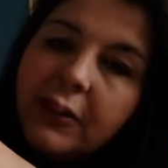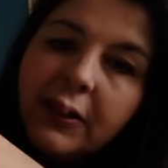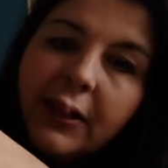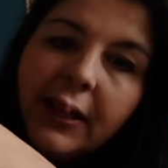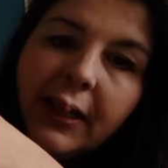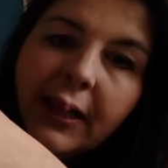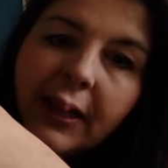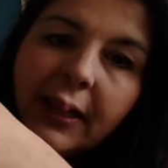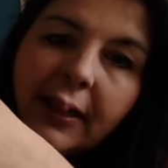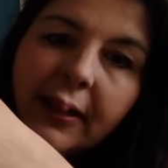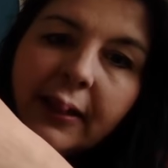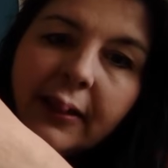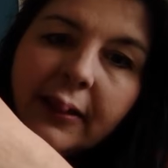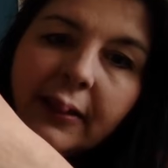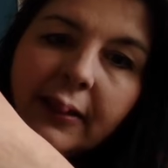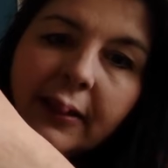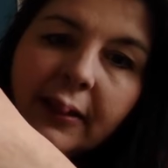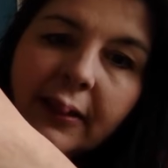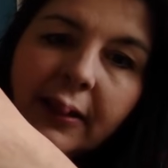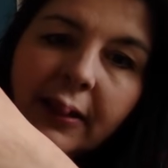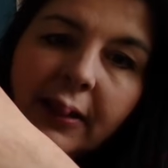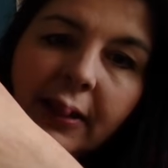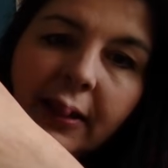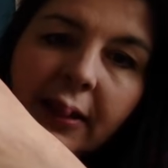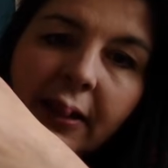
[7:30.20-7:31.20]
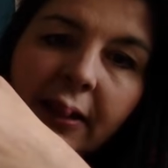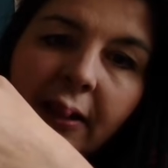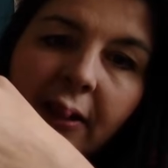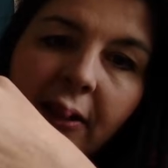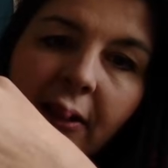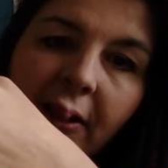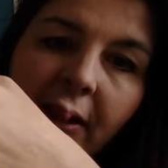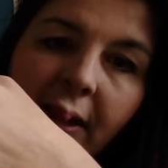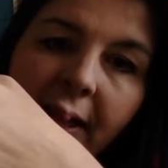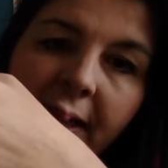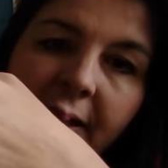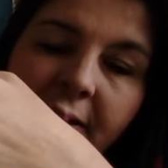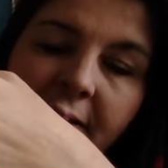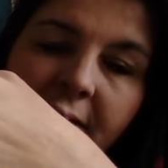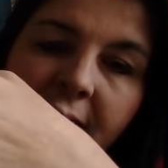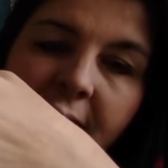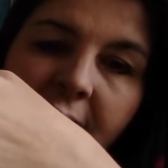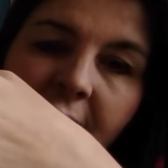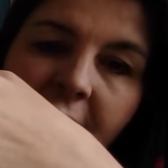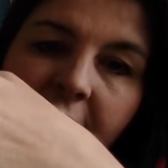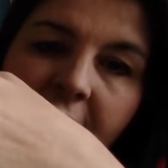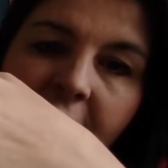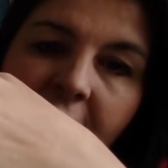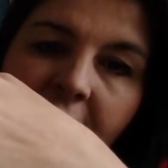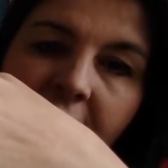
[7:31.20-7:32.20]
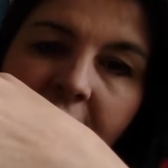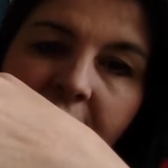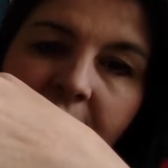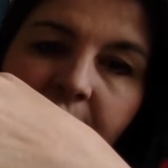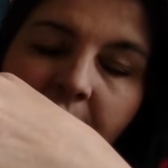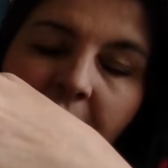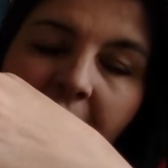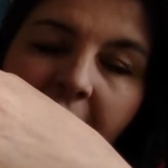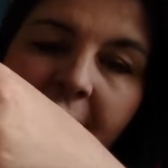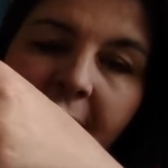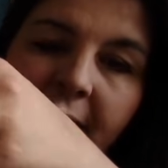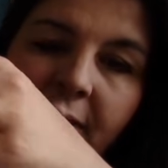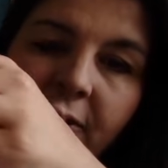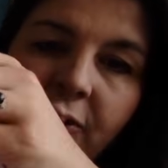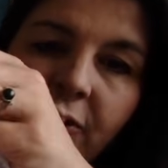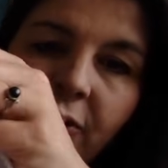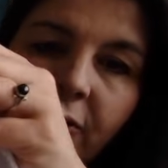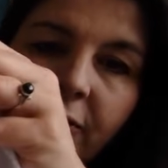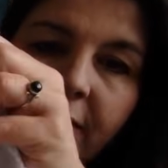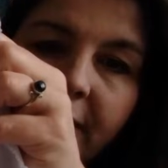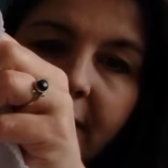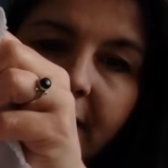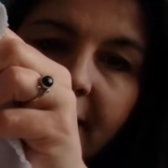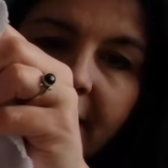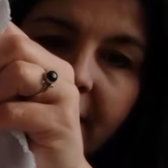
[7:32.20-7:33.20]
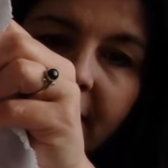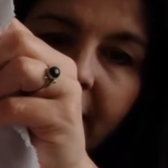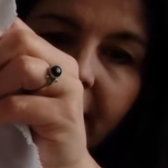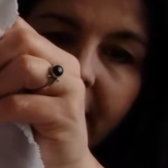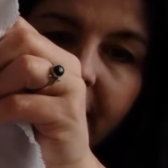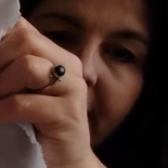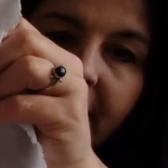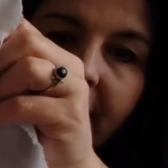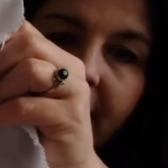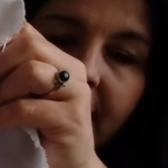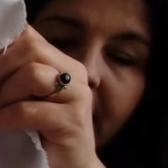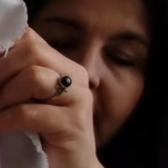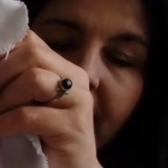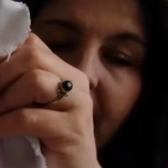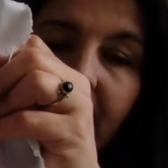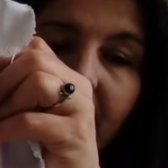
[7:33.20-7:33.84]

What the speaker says: here into the 3rd page on this side.